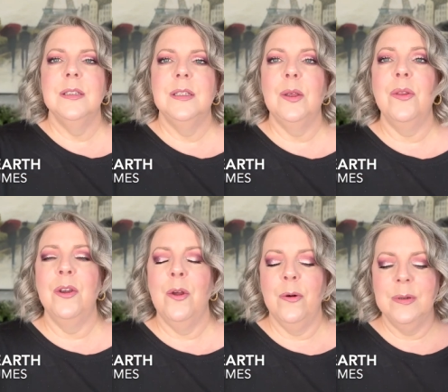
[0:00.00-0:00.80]
So the
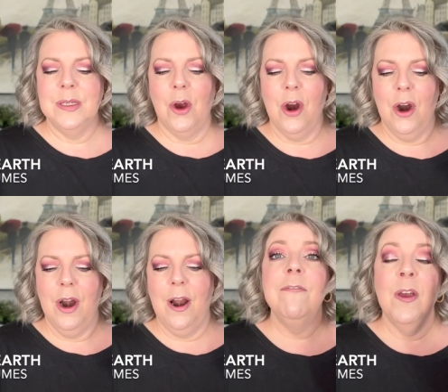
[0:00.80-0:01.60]
notes
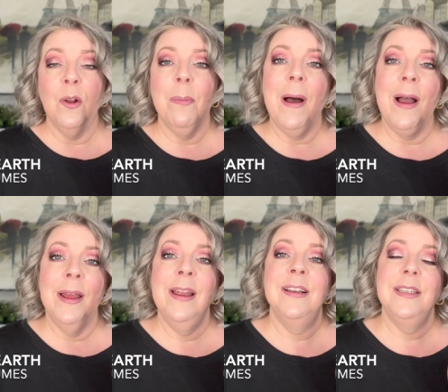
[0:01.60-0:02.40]
are fennel
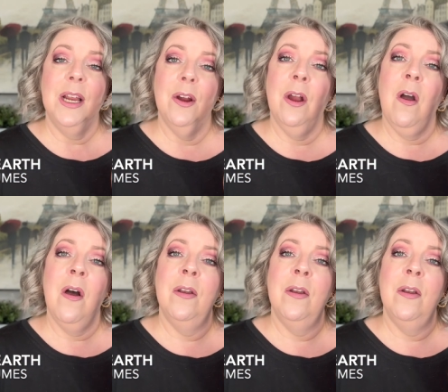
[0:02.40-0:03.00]
pine and tarragon